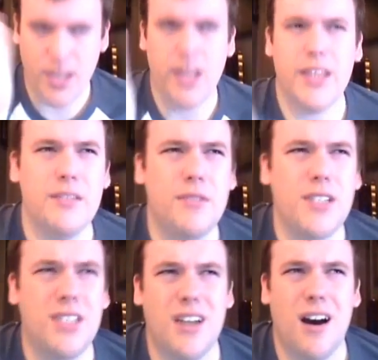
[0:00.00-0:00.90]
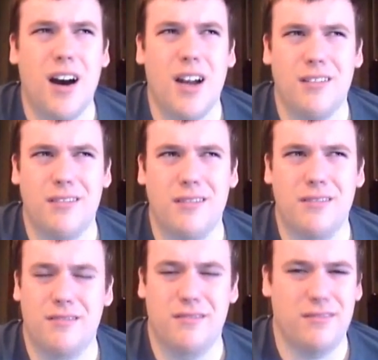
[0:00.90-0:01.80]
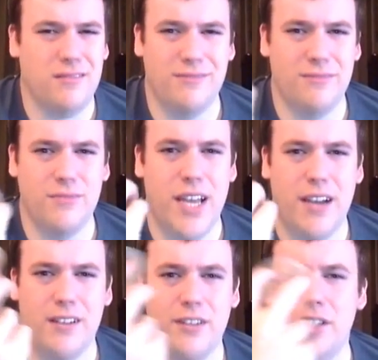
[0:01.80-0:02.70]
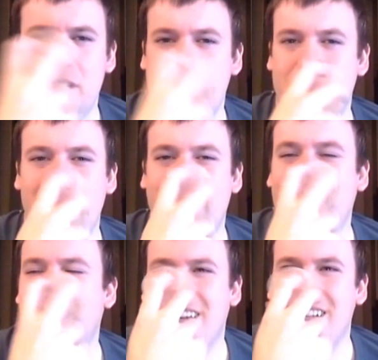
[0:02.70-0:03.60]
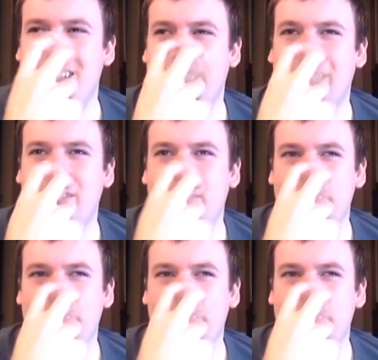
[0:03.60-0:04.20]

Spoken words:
This one's not that good to me, honestly.